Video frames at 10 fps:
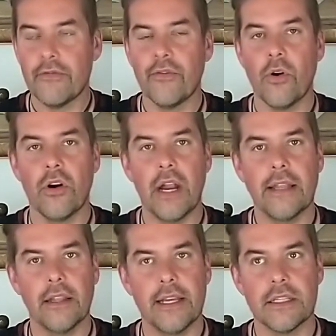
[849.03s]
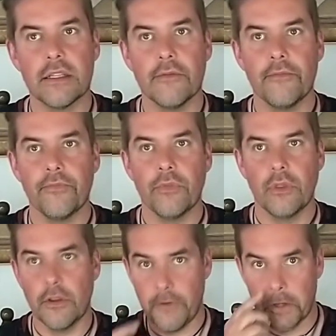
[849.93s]
for at least
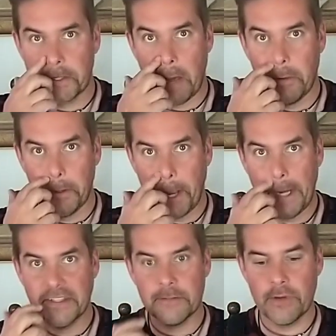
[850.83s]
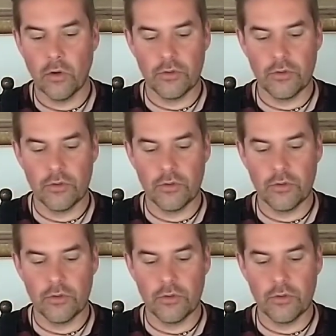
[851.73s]
the first couple of days.